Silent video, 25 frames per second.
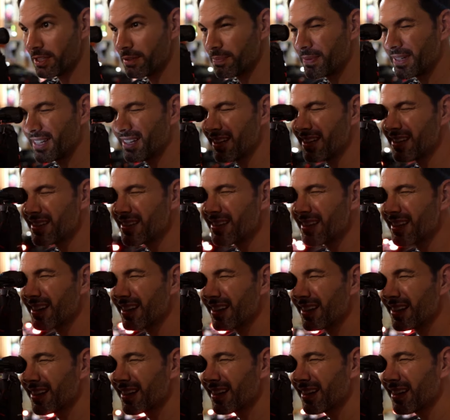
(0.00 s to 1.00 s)
It's because
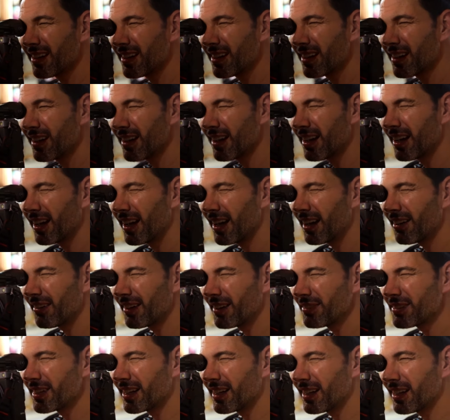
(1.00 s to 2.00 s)
I don't
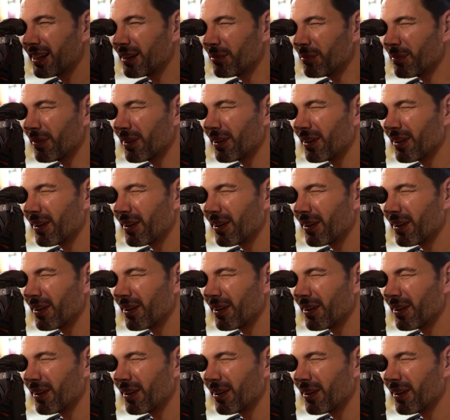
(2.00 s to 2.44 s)
have time.